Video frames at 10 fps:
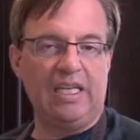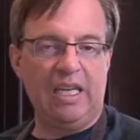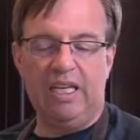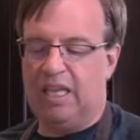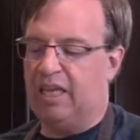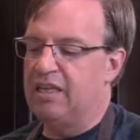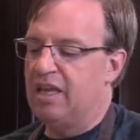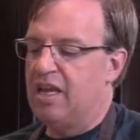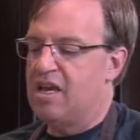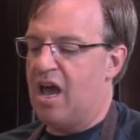to anything.
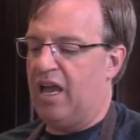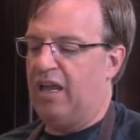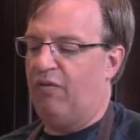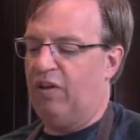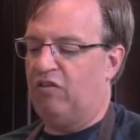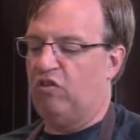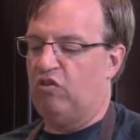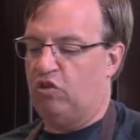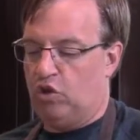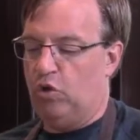If
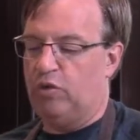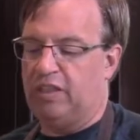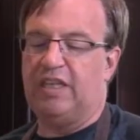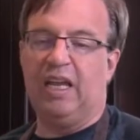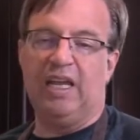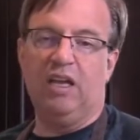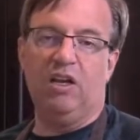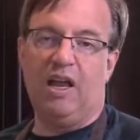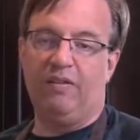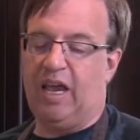it's too sticky, you're
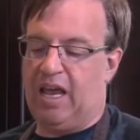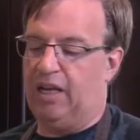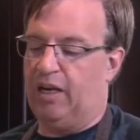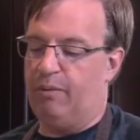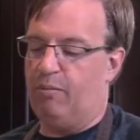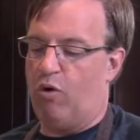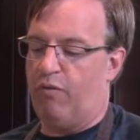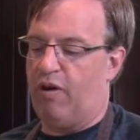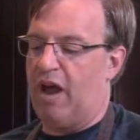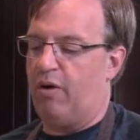going to have to add a little bit more
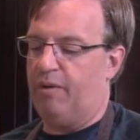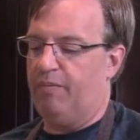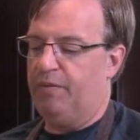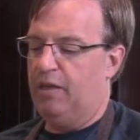flour.